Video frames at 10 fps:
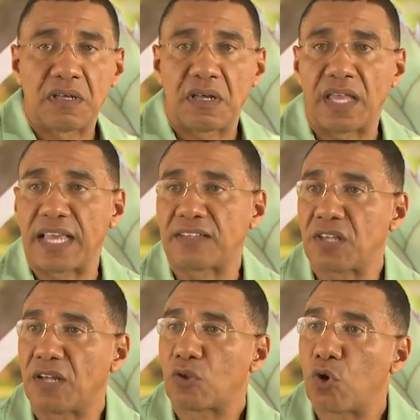and that's
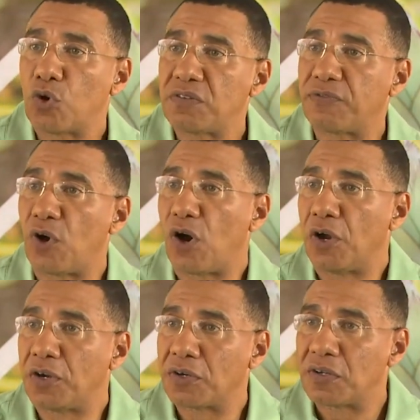not good
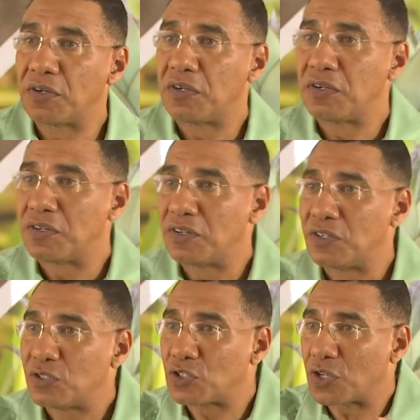for
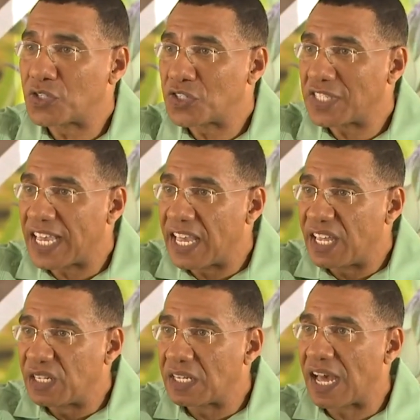
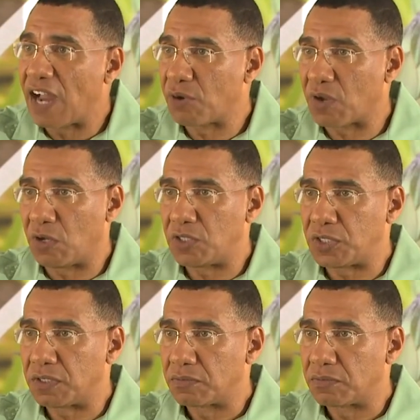sustained agriculture.